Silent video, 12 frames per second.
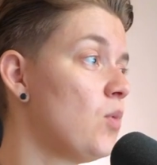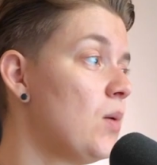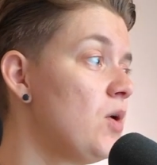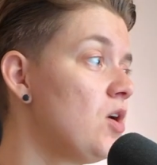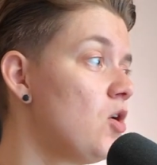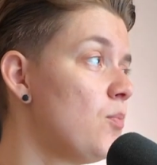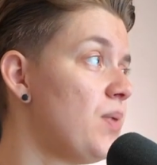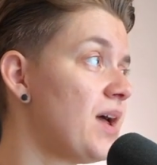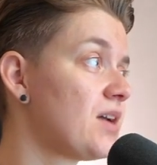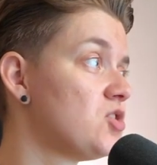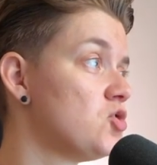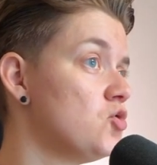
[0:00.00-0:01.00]
when we go
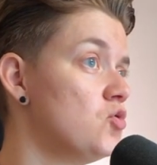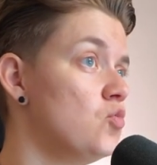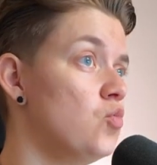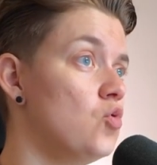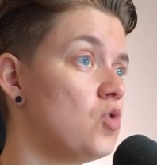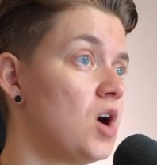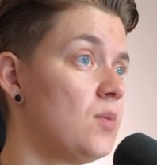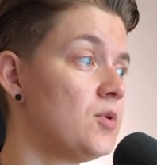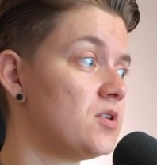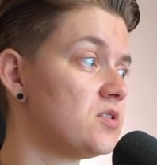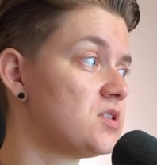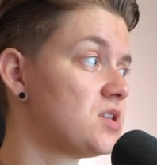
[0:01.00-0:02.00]
back to
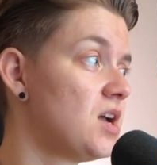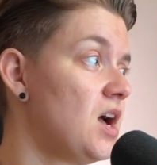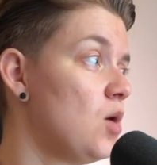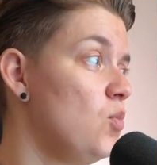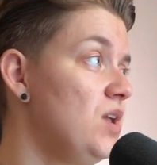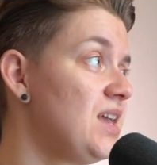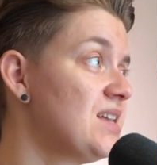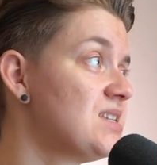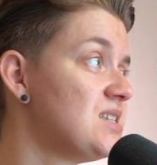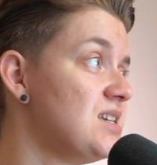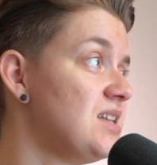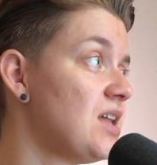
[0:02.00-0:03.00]
WooCommerce, we can
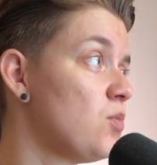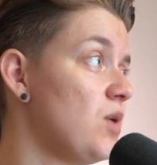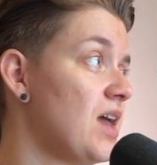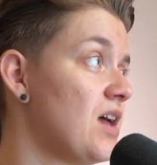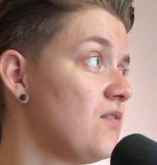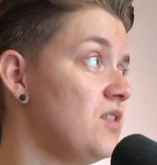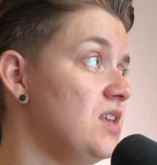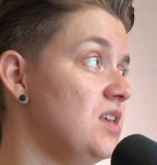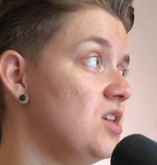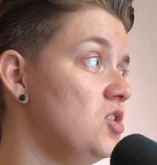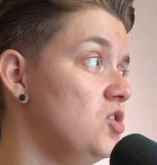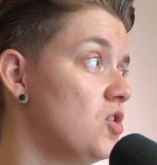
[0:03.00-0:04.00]
see that we have
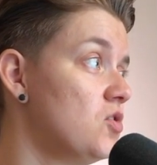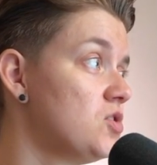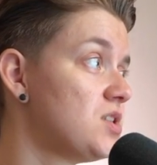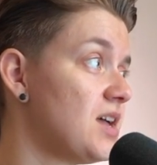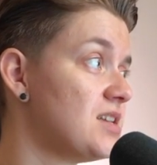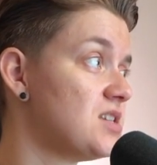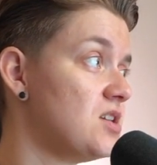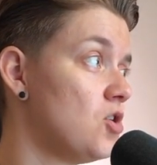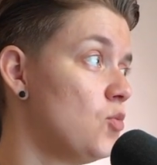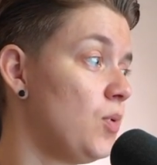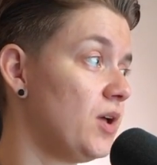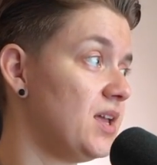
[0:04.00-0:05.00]
the Yoast
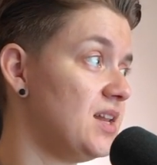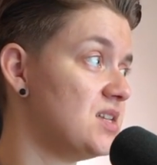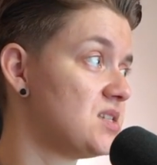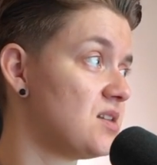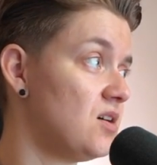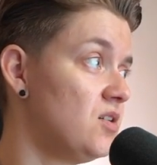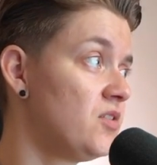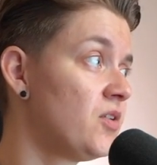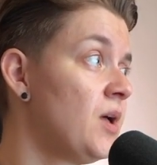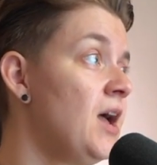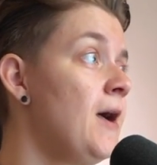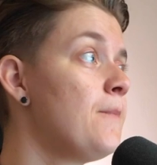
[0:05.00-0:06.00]
SEO plugin installed.
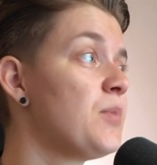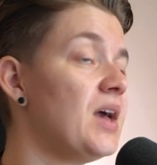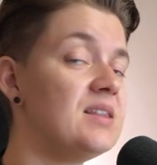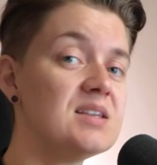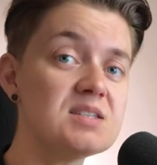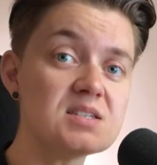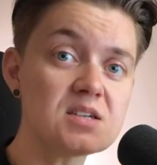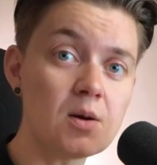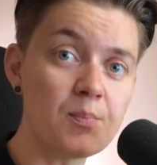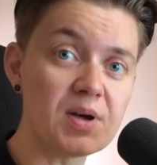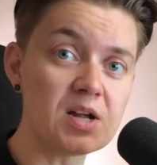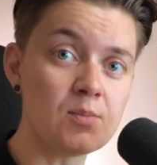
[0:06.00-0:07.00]
And this is
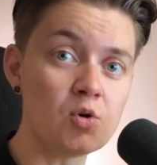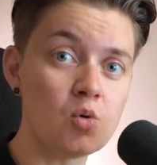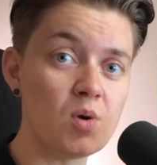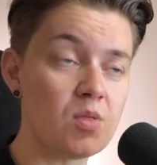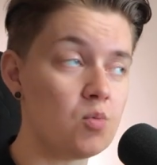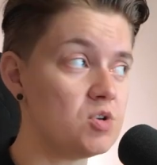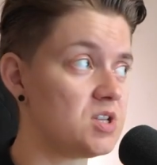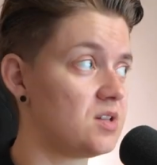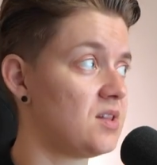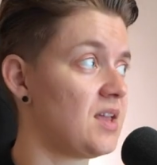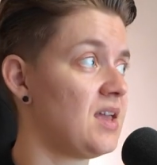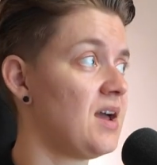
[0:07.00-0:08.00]
compatible with
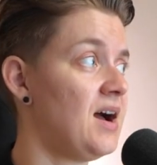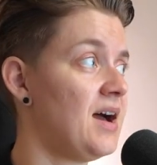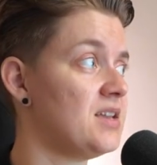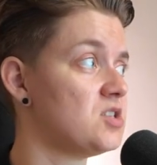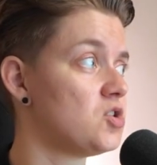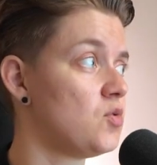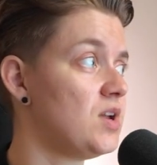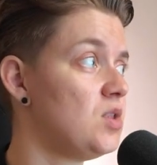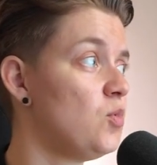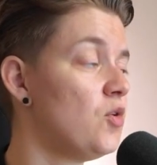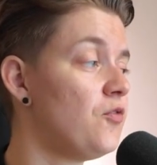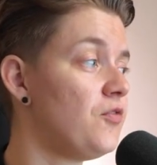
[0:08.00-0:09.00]
Woosa.ai, so
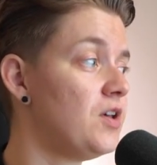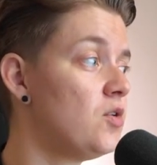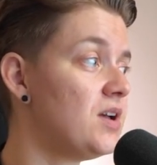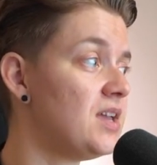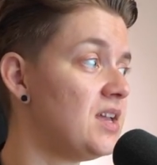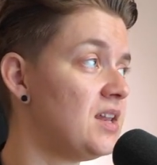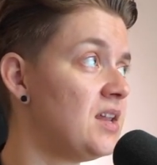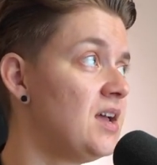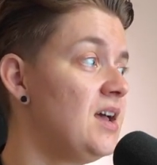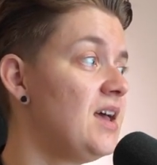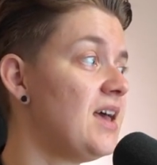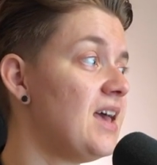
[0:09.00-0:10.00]
it will fill in
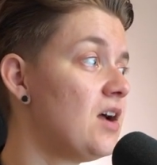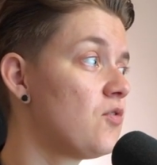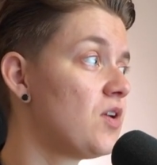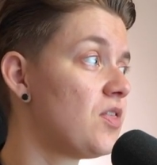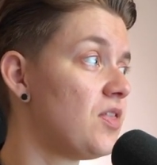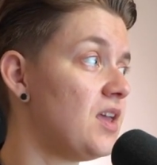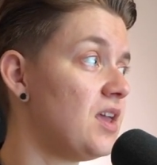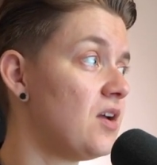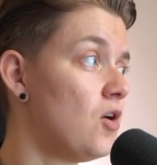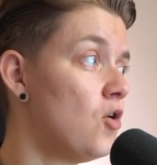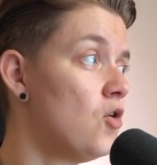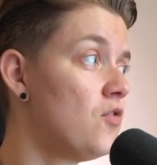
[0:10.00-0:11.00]
everything
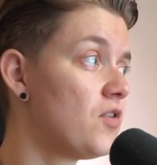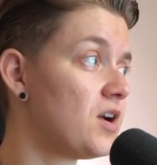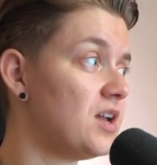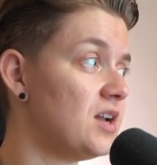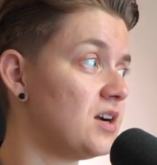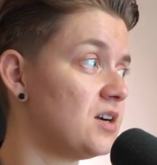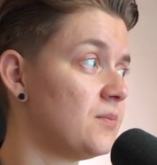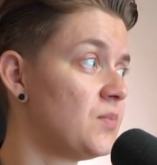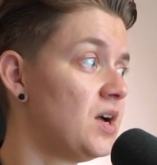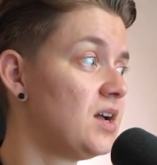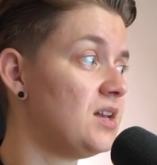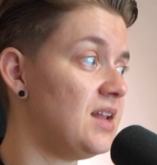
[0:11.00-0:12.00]
over here
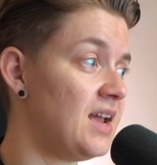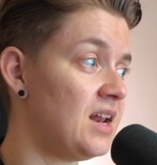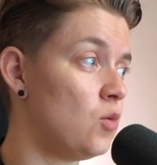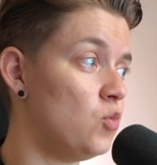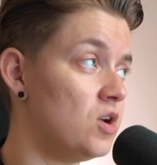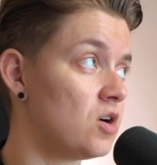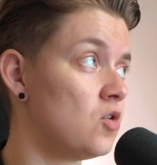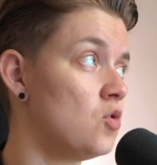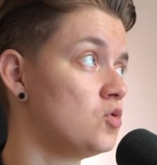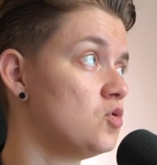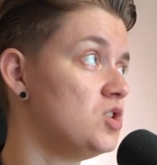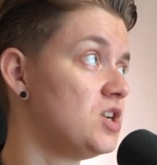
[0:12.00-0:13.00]
that we are going to